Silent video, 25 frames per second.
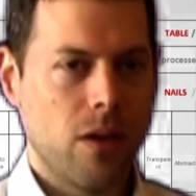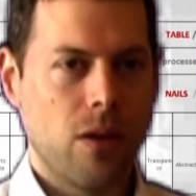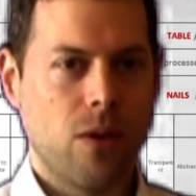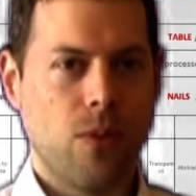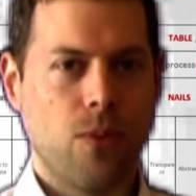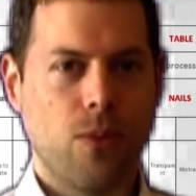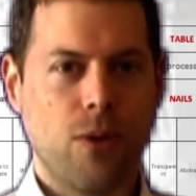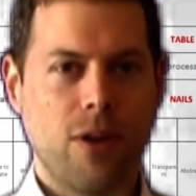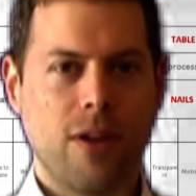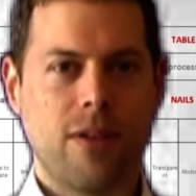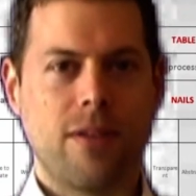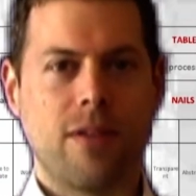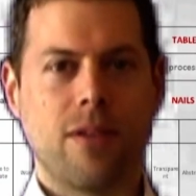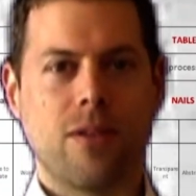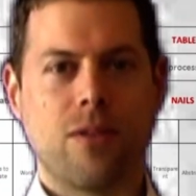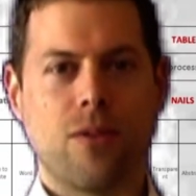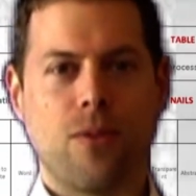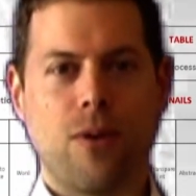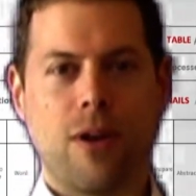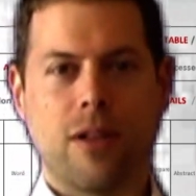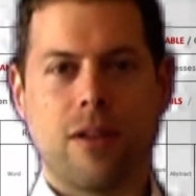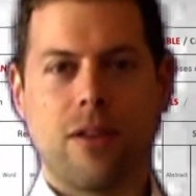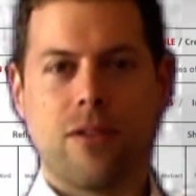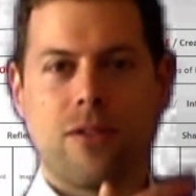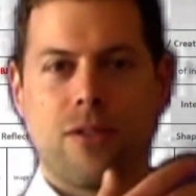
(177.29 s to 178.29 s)
We listen to
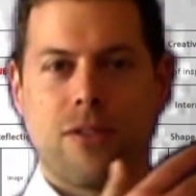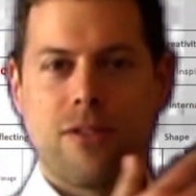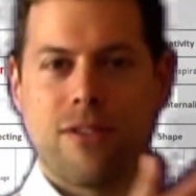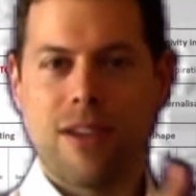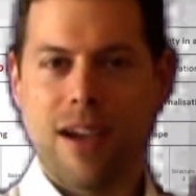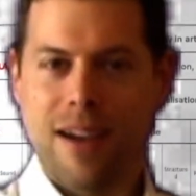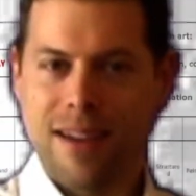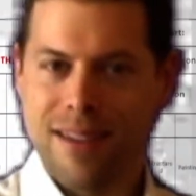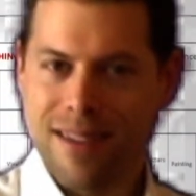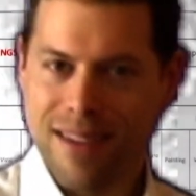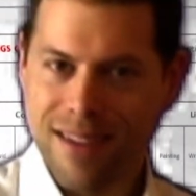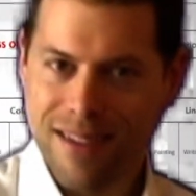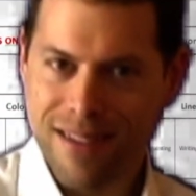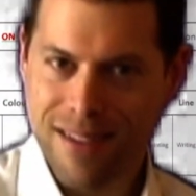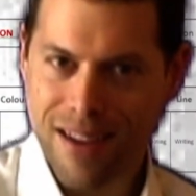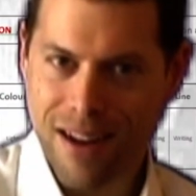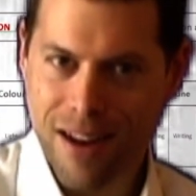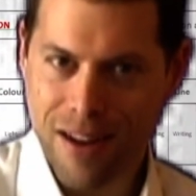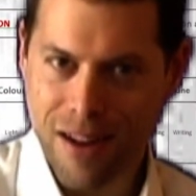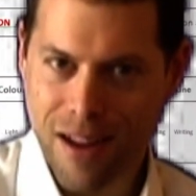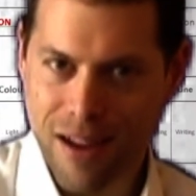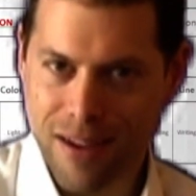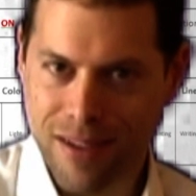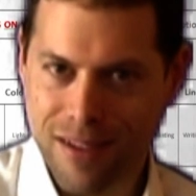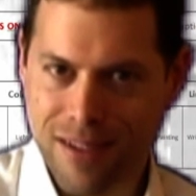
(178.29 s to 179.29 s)
what the society is
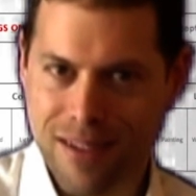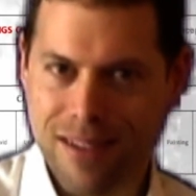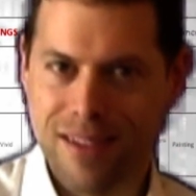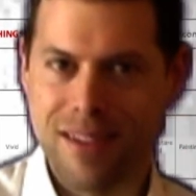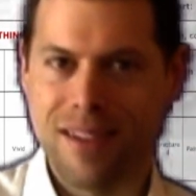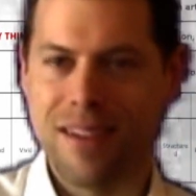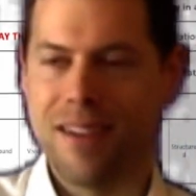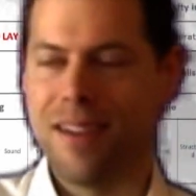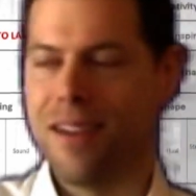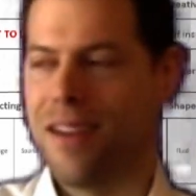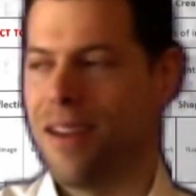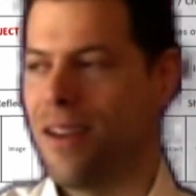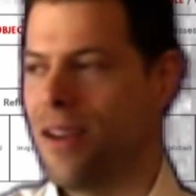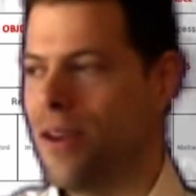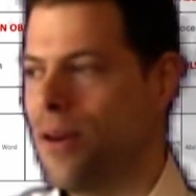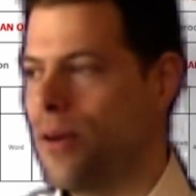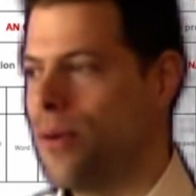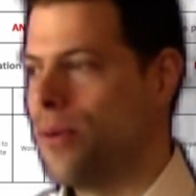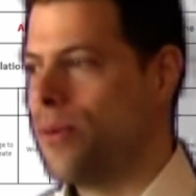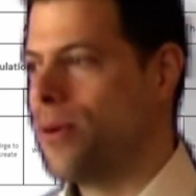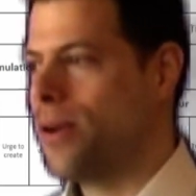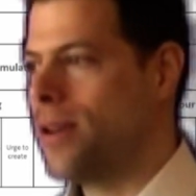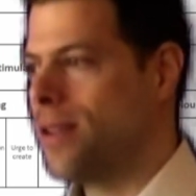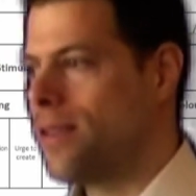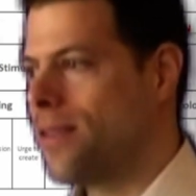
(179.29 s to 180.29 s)
telling us,
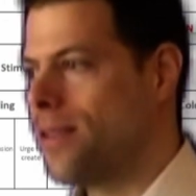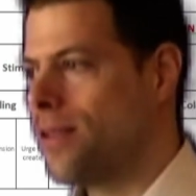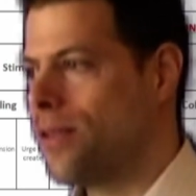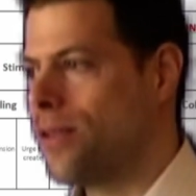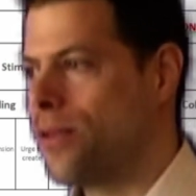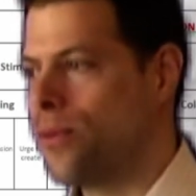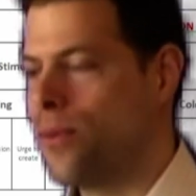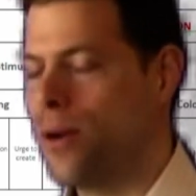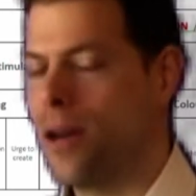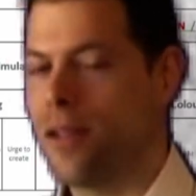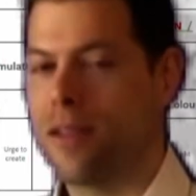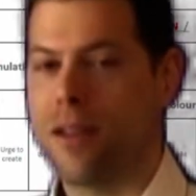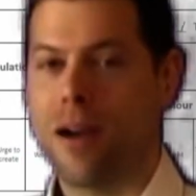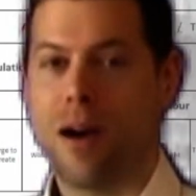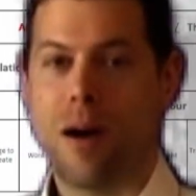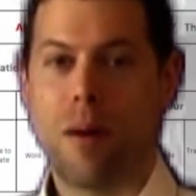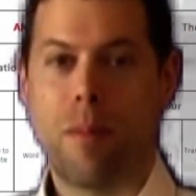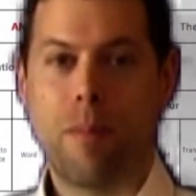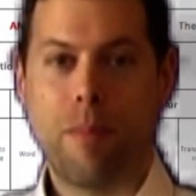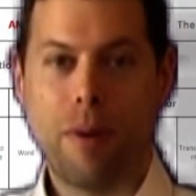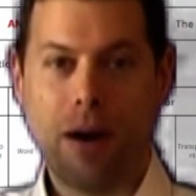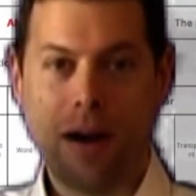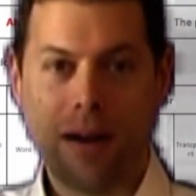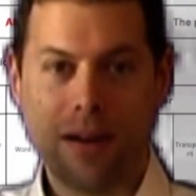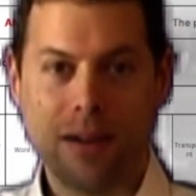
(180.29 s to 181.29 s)
we listen to what our
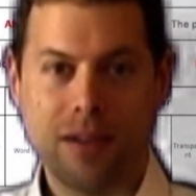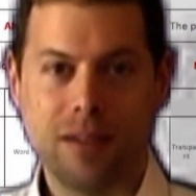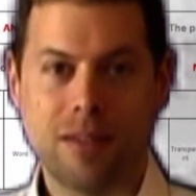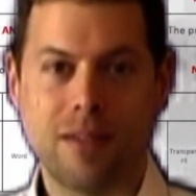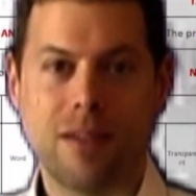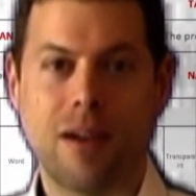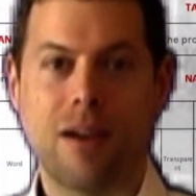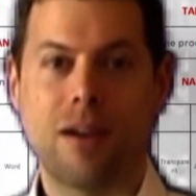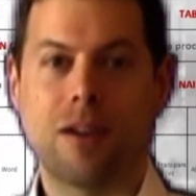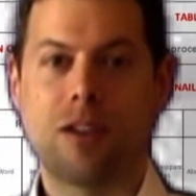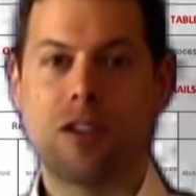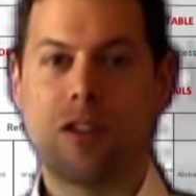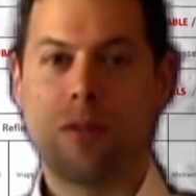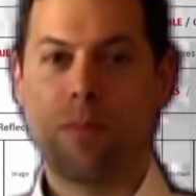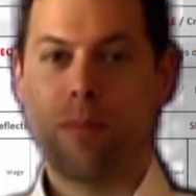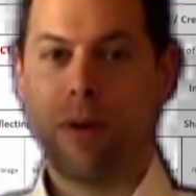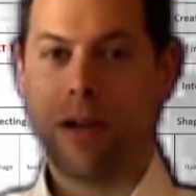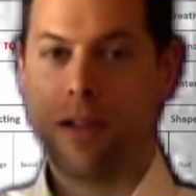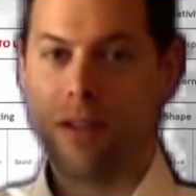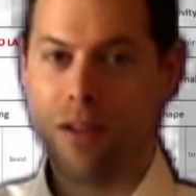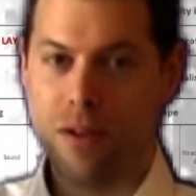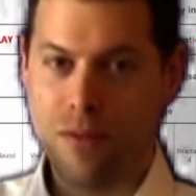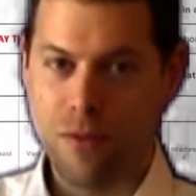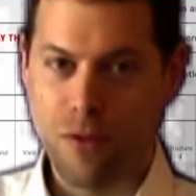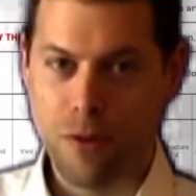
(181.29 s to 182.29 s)
parents are
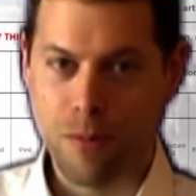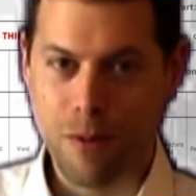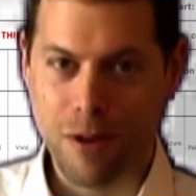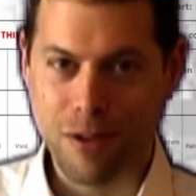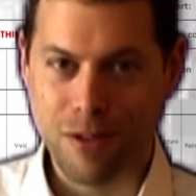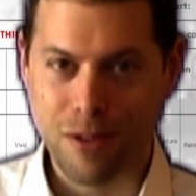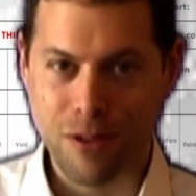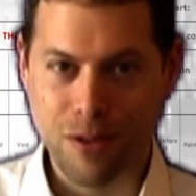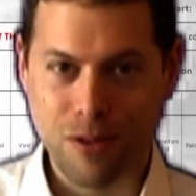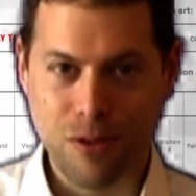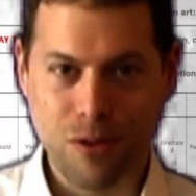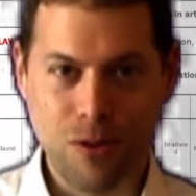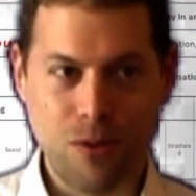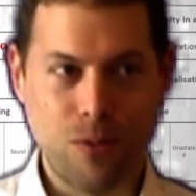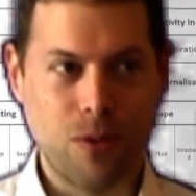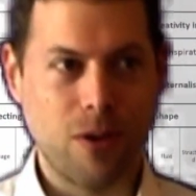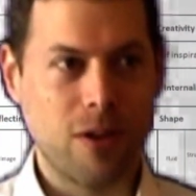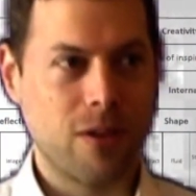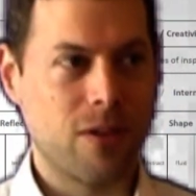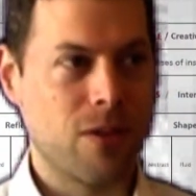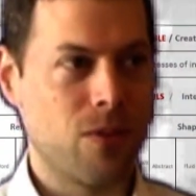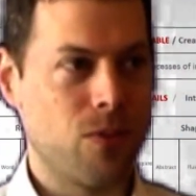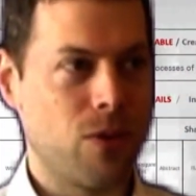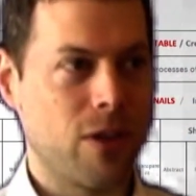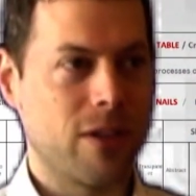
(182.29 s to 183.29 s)
expecting from us to do, we
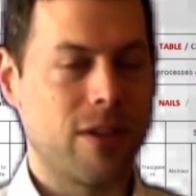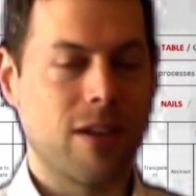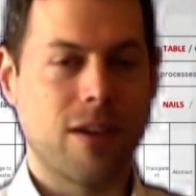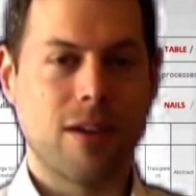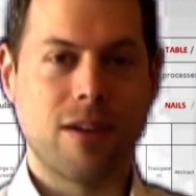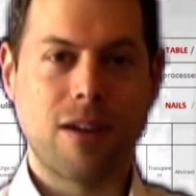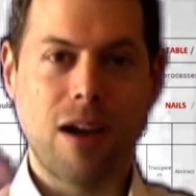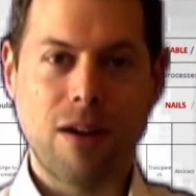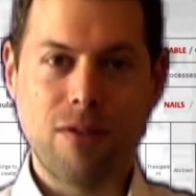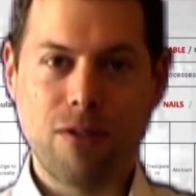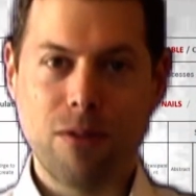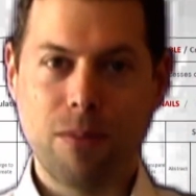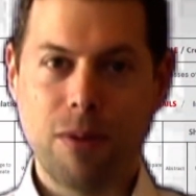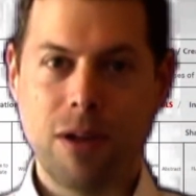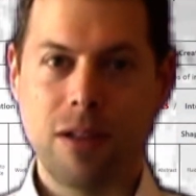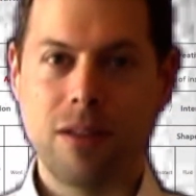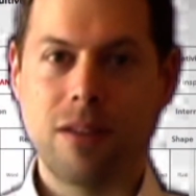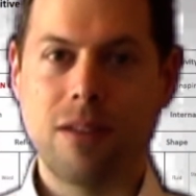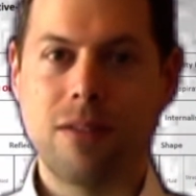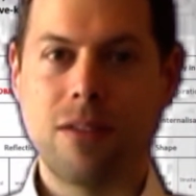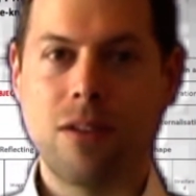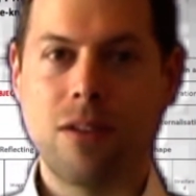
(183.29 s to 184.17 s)
listen to what the government is